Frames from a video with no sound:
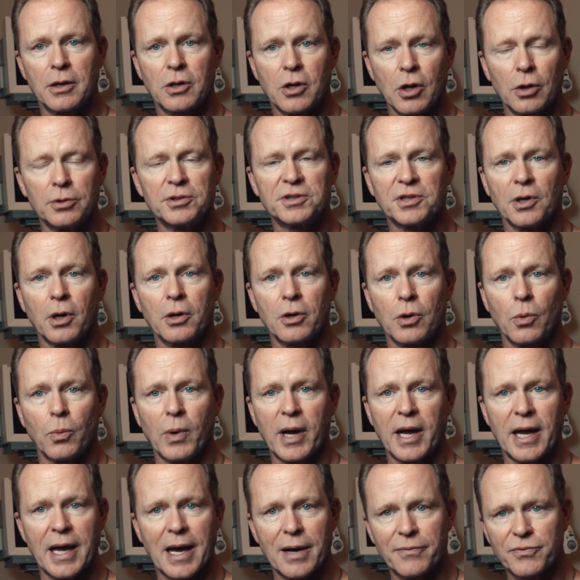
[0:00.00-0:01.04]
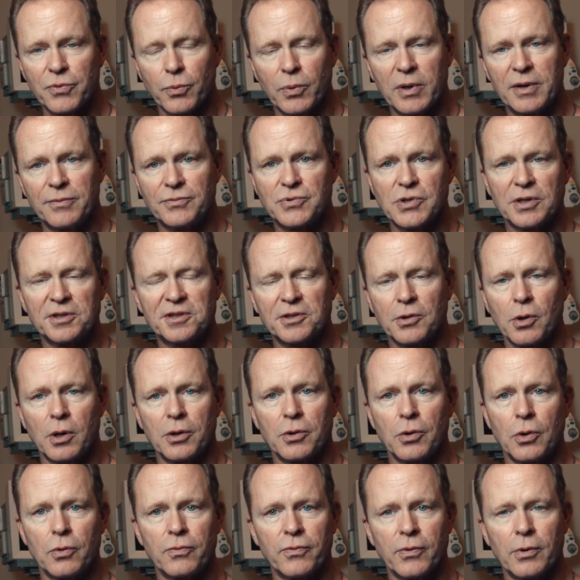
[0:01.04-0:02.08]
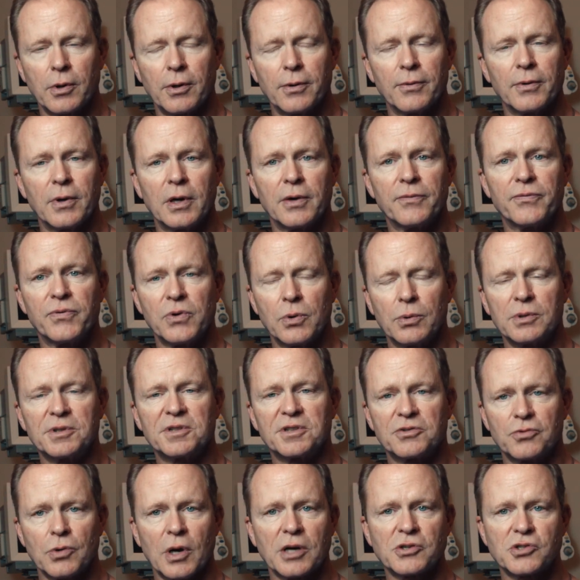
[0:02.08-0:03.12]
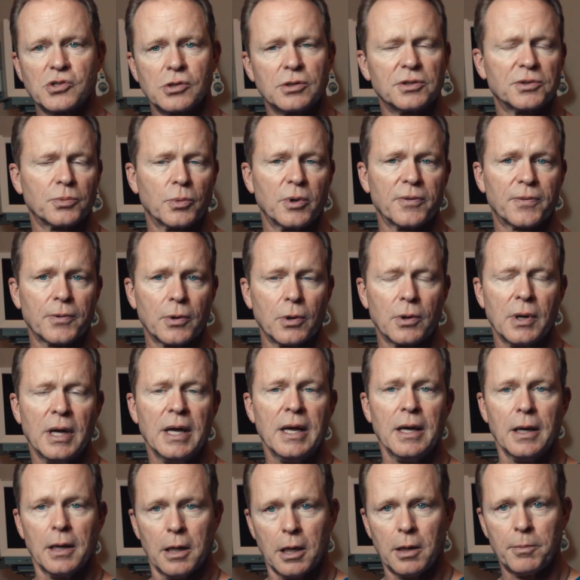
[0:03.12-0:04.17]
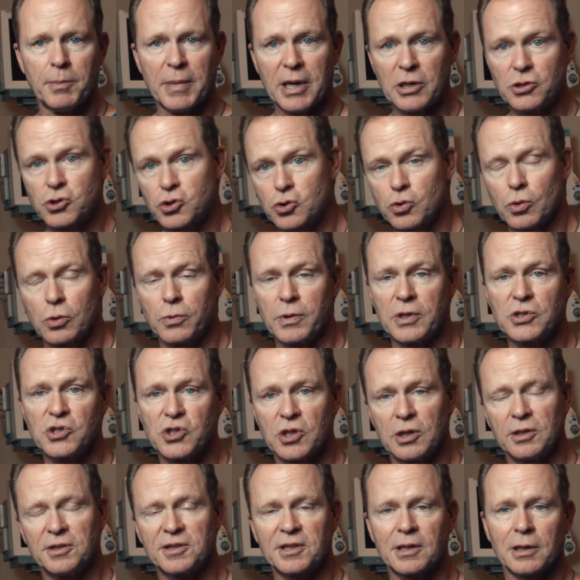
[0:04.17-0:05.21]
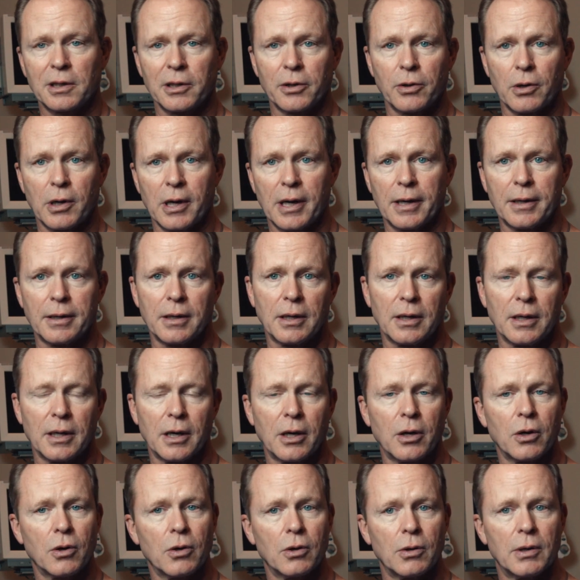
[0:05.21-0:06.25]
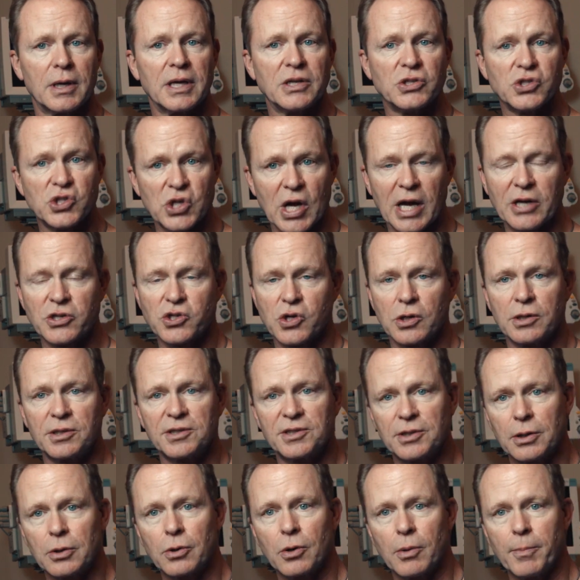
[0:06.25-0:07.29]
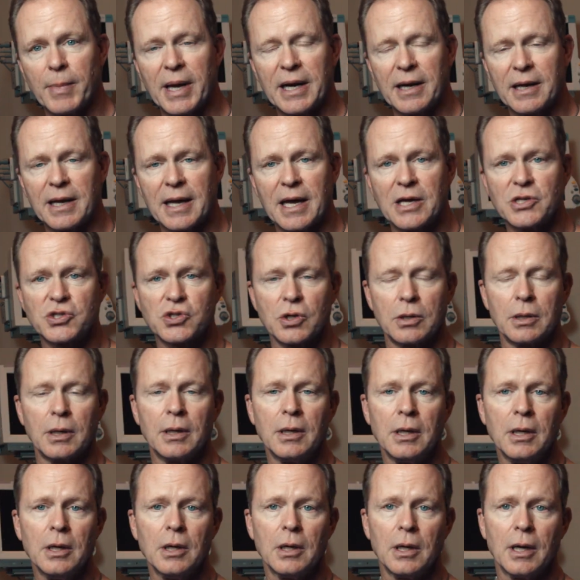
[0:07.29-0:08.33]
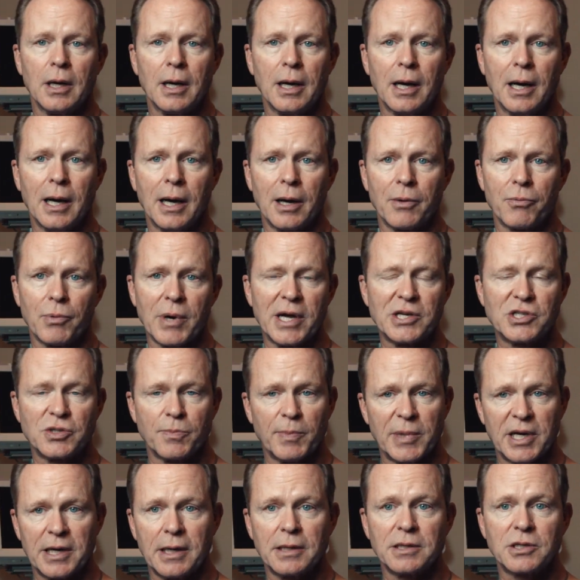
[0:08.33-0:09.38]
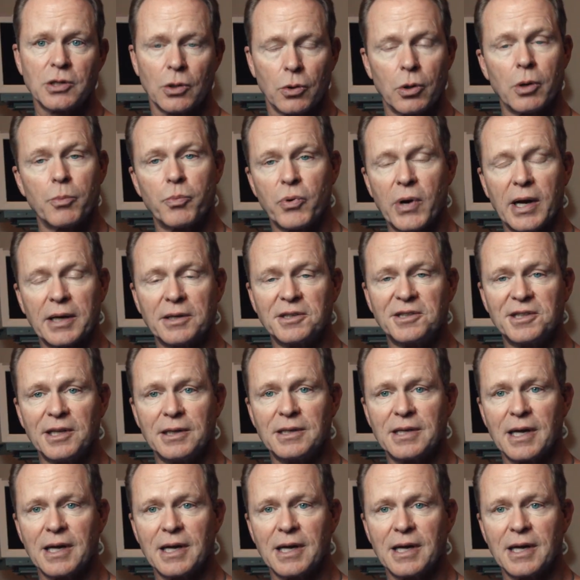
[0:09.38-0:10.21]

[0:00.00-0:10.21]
goes on her way after we've just gone over a few instructions with her and made sure that she's clear on her injections and her medication regimen until her pregnancy